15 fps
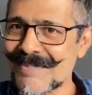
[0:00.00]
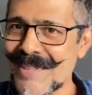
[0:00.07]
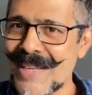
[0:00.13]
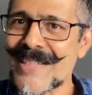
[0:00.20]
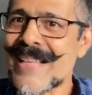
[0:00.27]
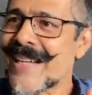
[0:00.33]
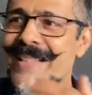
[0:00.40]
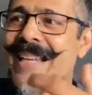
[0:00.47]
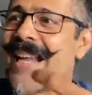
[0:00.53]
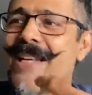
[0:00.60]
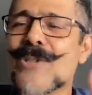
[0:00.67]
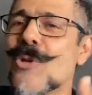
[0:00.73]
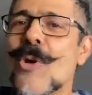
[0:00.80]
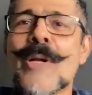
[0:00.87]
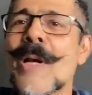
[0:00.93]
It then
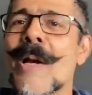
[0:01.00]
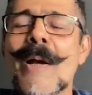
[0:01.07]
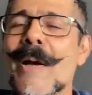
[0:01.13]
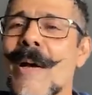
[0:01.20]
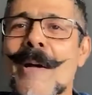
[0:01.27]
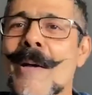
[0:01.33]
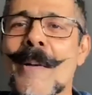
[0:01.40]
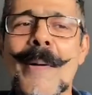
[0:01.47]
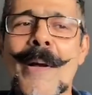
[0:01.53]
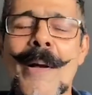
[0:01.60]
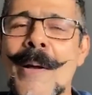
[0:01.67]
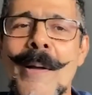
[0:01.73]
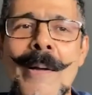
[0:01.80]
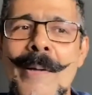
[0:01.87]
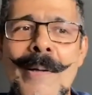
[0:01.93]
takes on
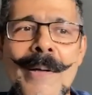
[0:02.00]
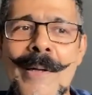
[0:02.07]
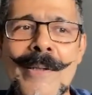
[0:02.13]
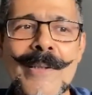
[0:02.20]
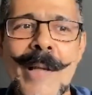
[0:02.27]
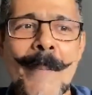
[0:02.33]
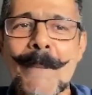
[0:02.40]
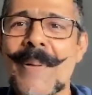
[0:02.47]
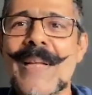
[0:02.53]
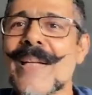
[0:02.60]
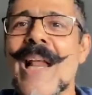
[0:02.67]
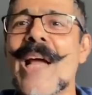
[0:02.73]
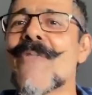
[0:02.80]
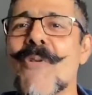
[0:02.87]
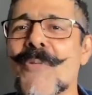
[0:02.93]
a complete
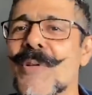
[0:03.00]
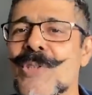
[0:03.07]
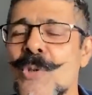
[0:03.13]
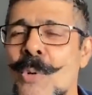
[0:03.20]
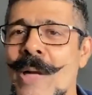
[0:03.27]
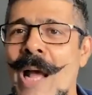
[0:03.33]
life of its own.